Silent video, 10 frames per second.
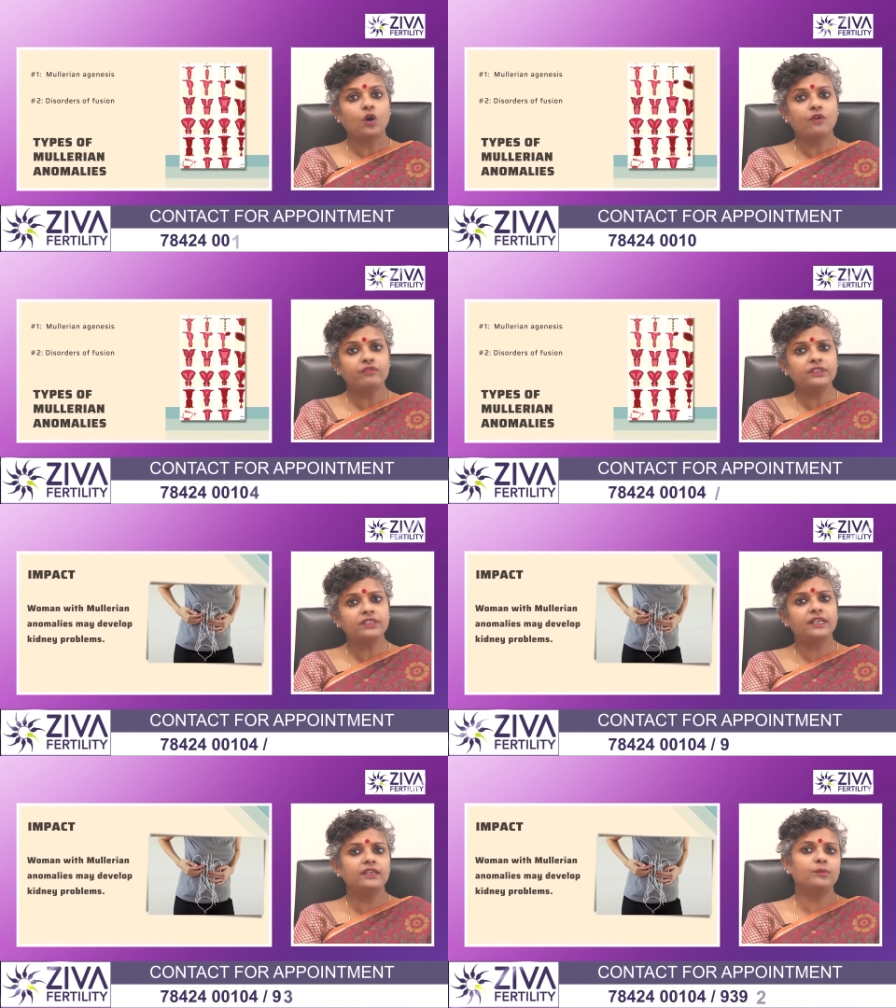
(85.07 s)
Often
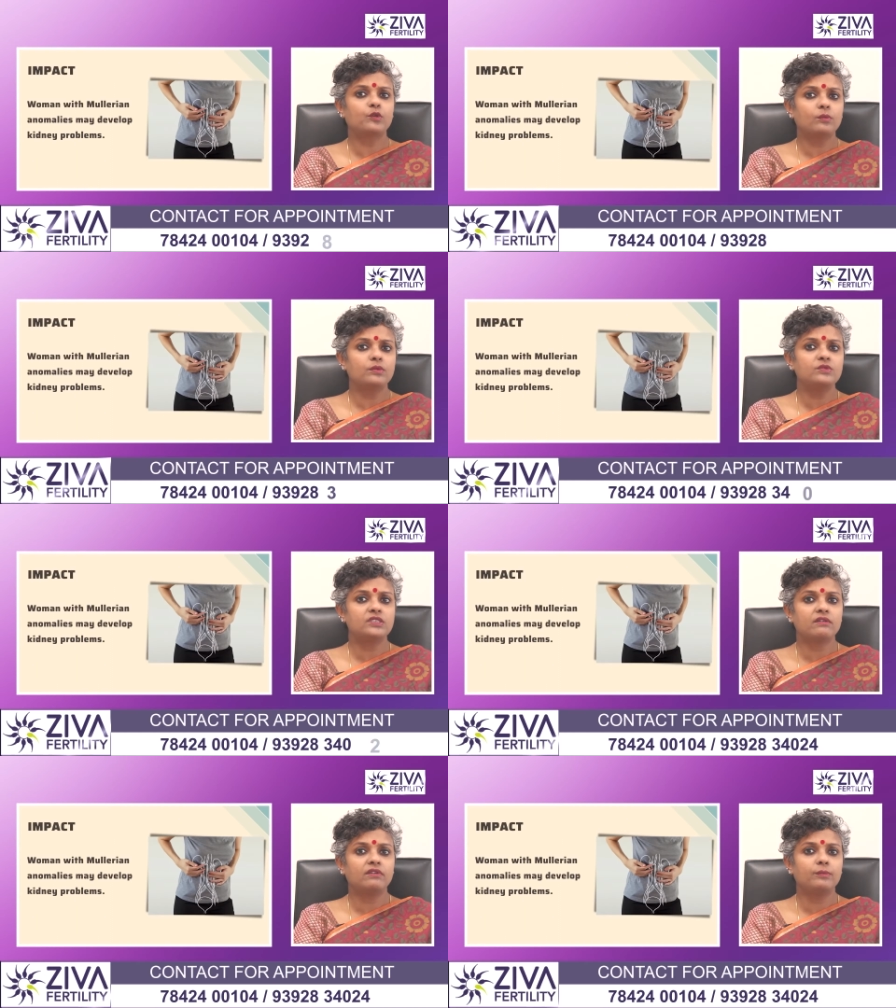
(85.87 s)
kidney problems
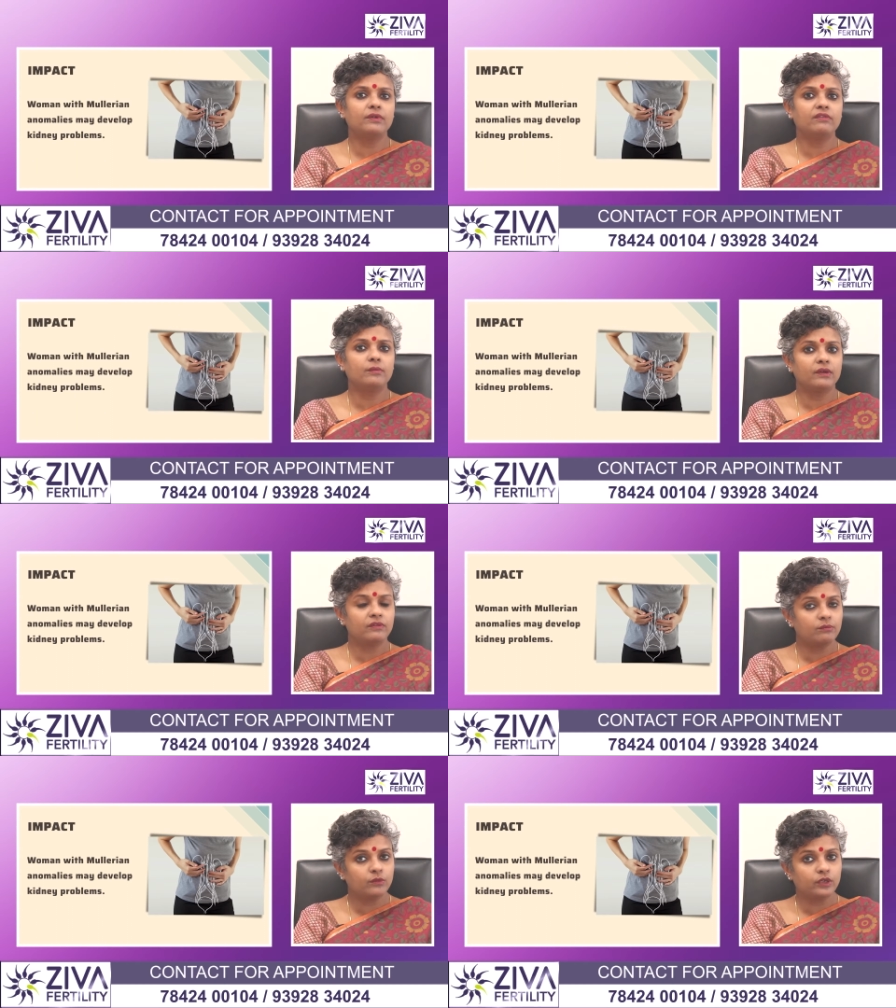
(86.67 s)
develop in women
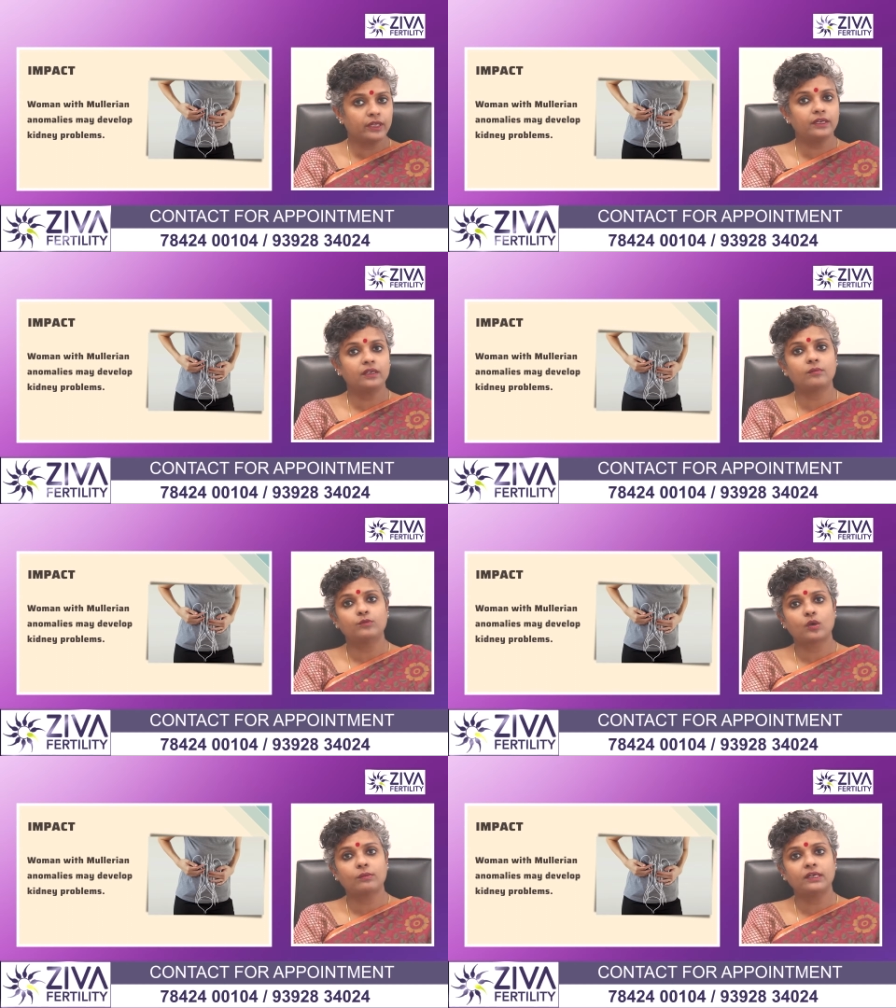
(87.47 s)
with Mullerian
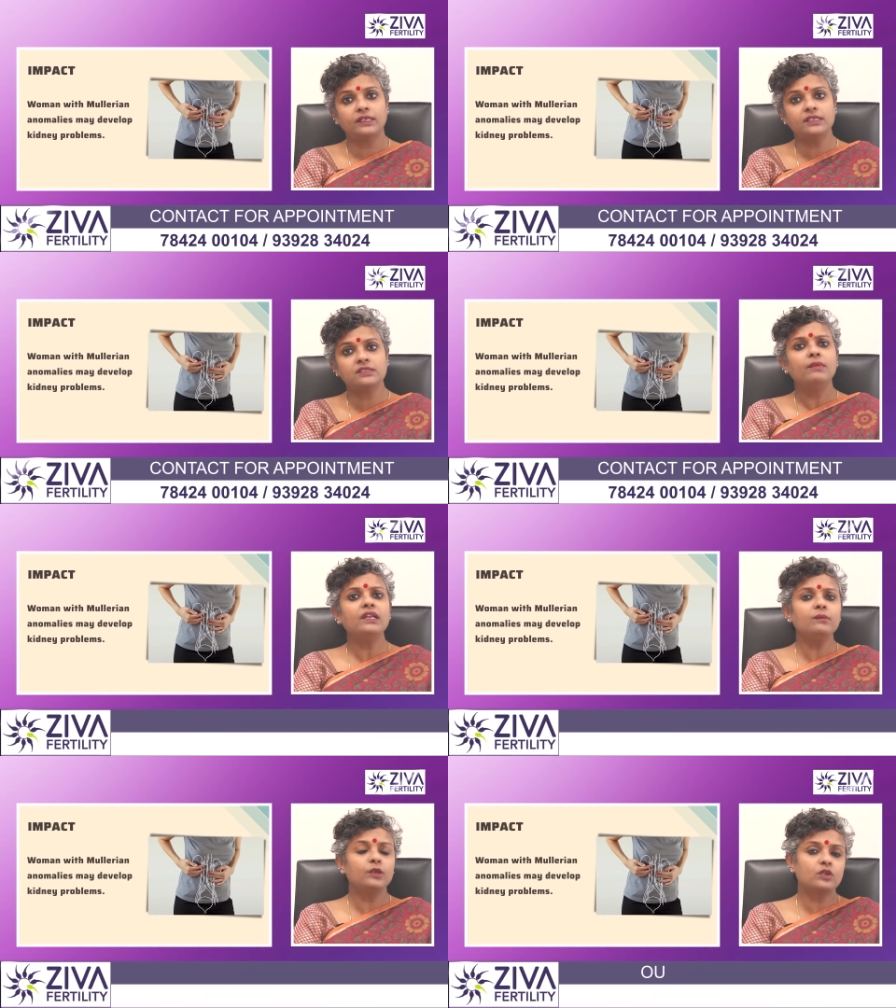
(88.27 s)
abnormalities
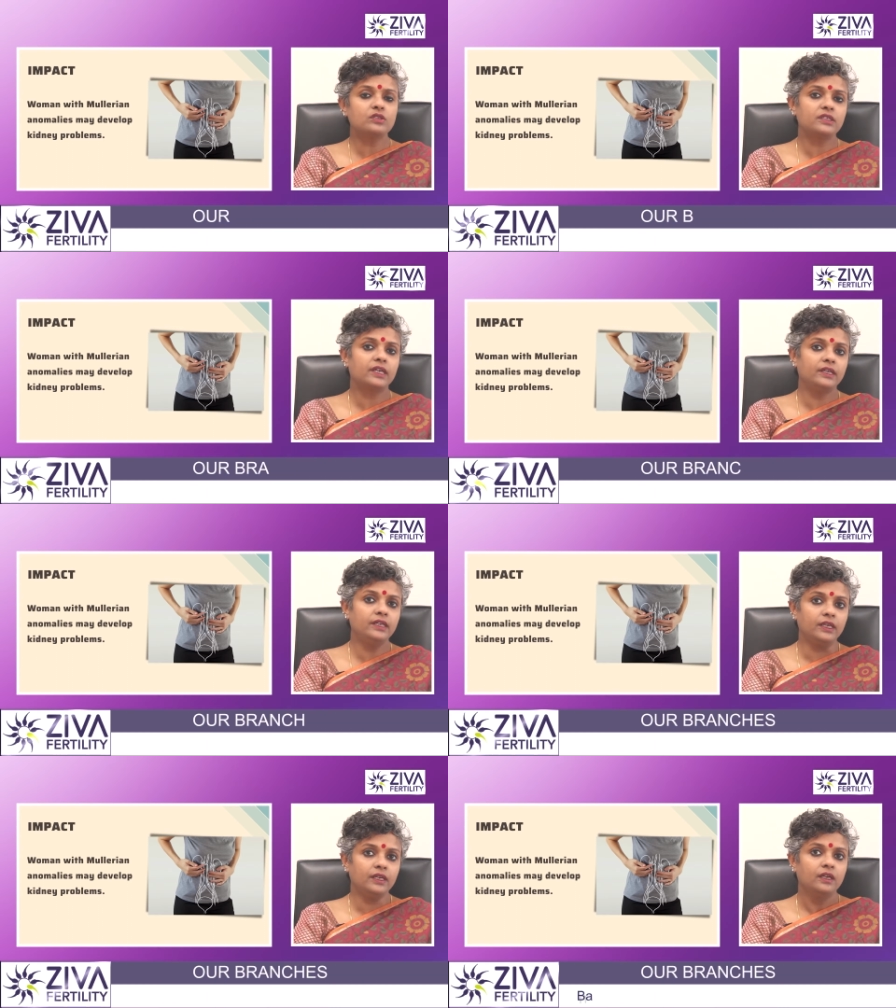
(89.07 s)
mainly because the
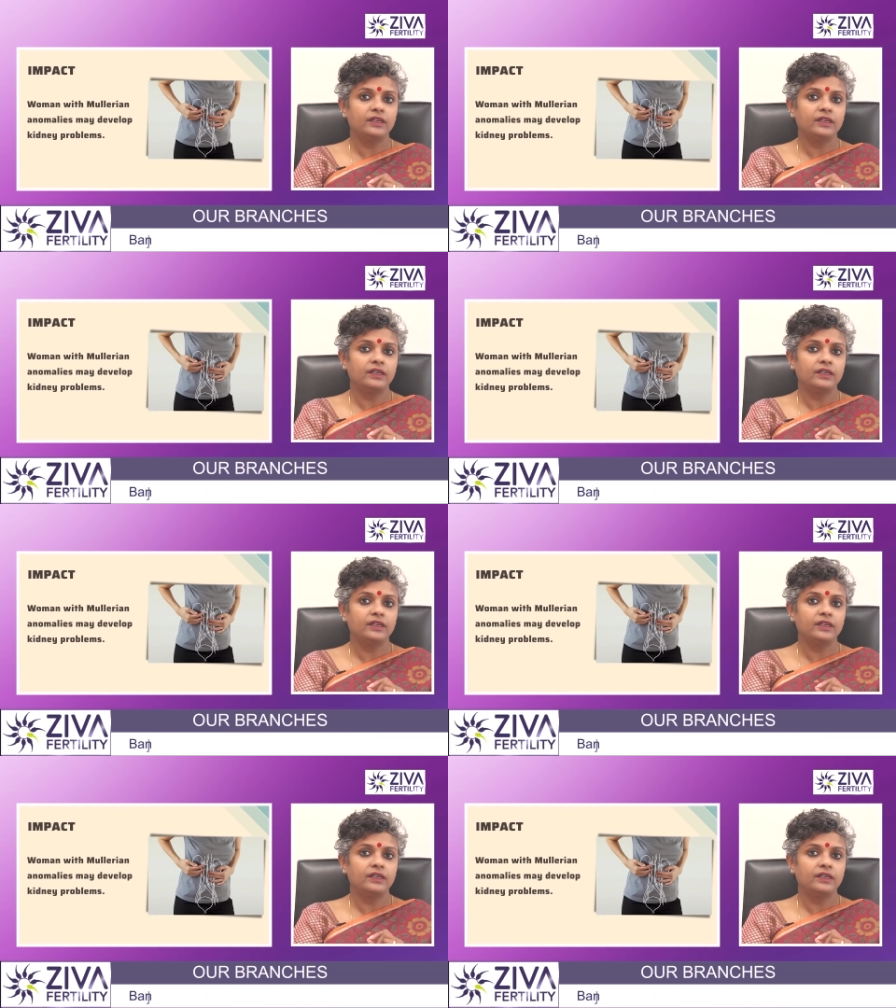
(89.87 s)
kidney